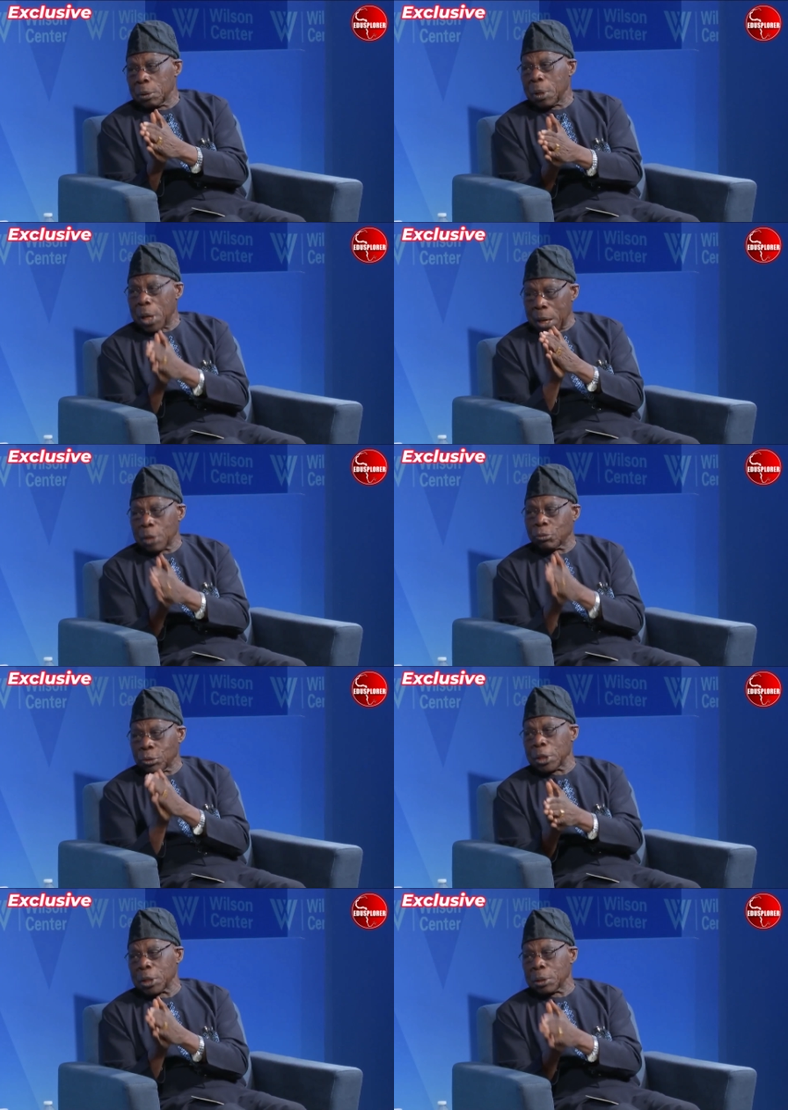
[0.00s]
I had to
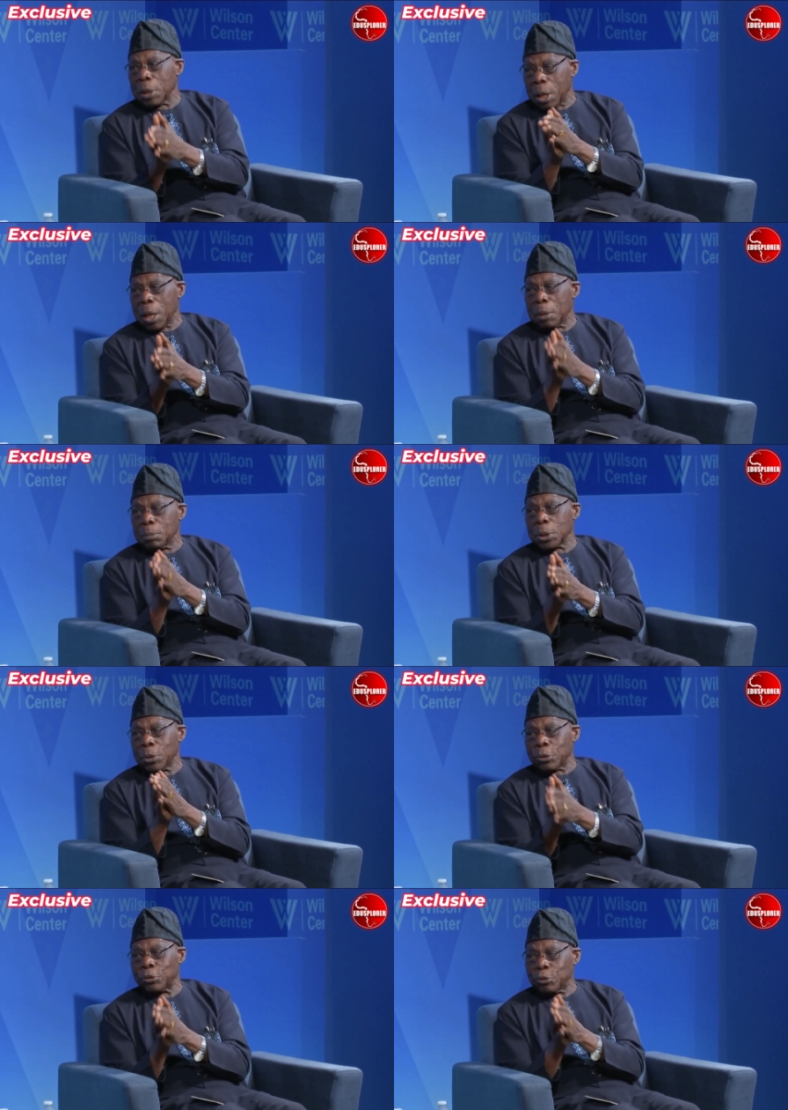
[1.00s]
take,
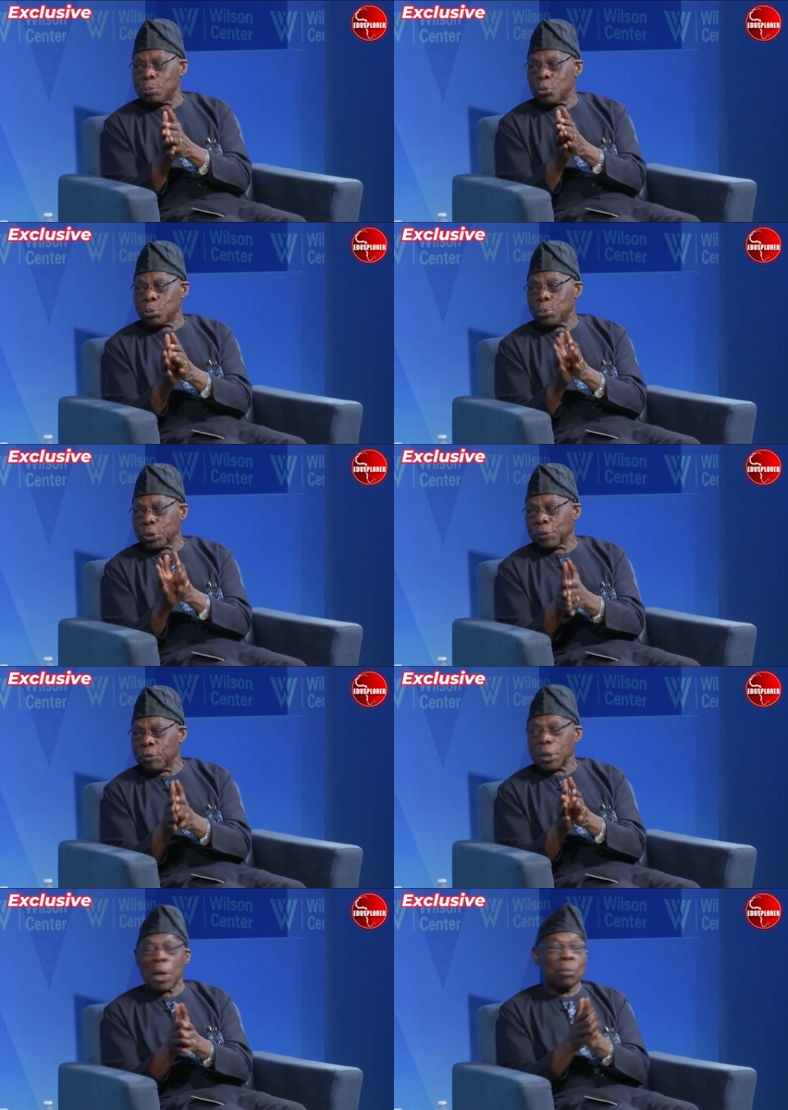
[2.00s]
because
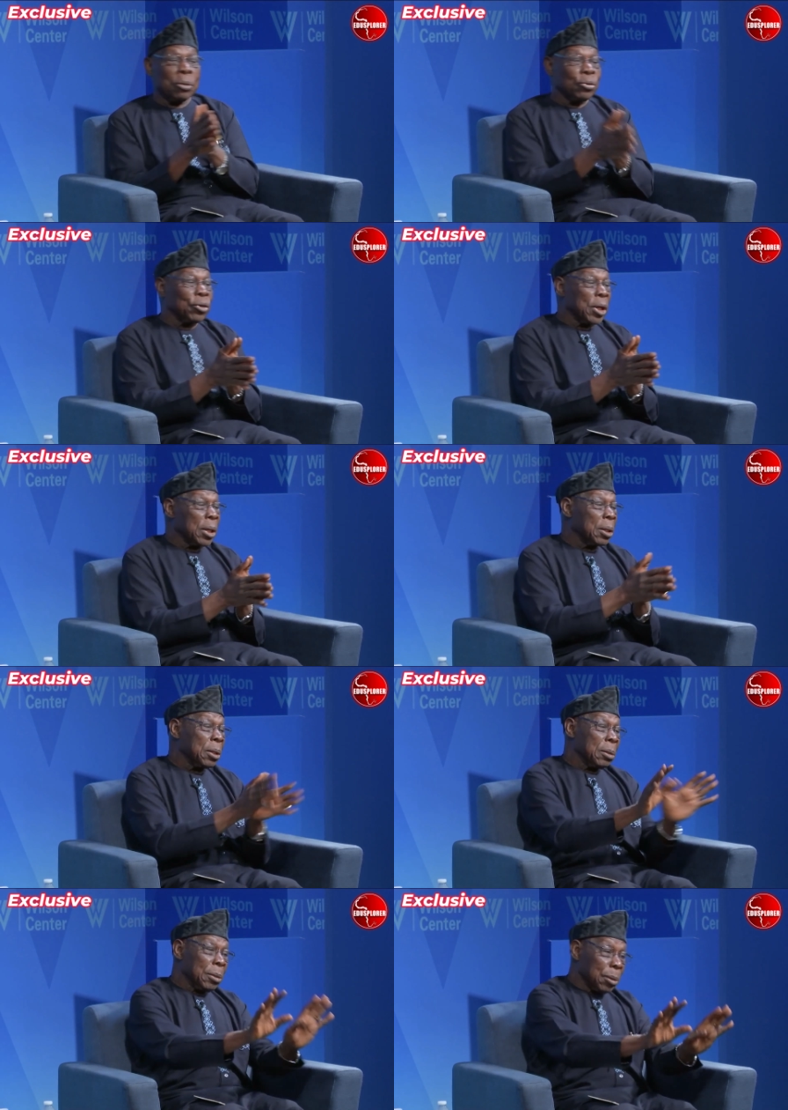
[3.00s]
Bouteflika will say,
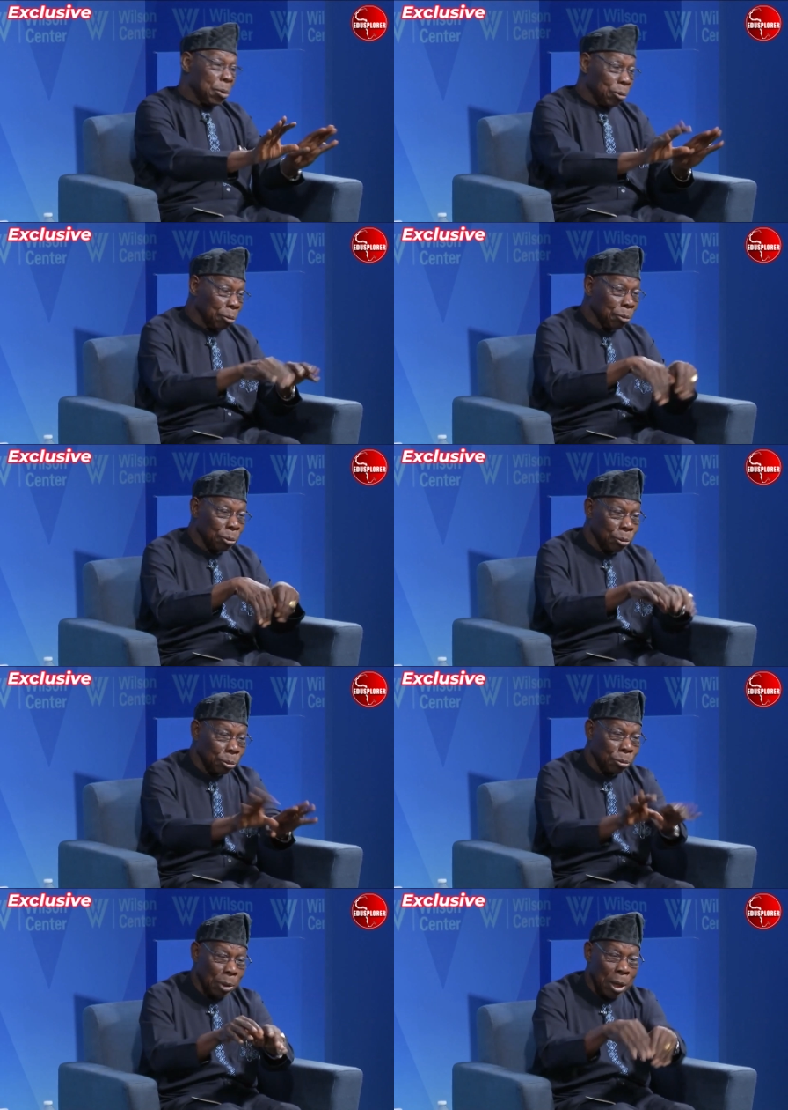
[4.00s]
no,
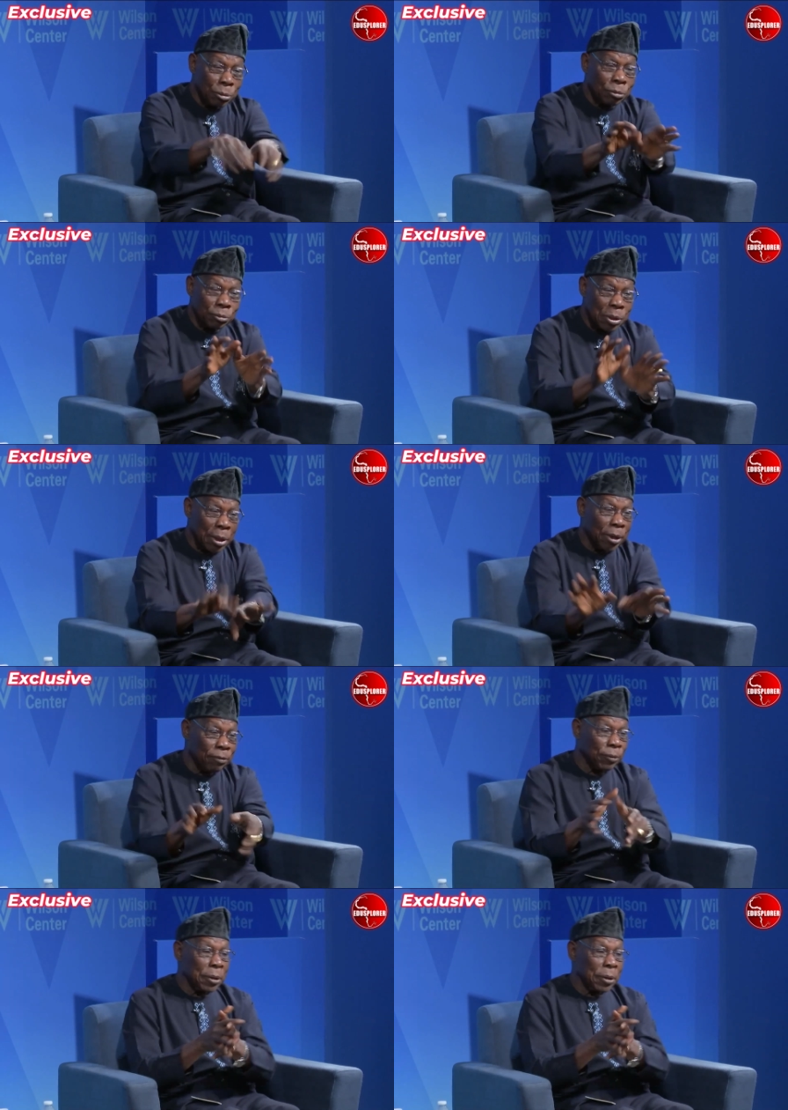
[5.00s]
you handle Gaddafi.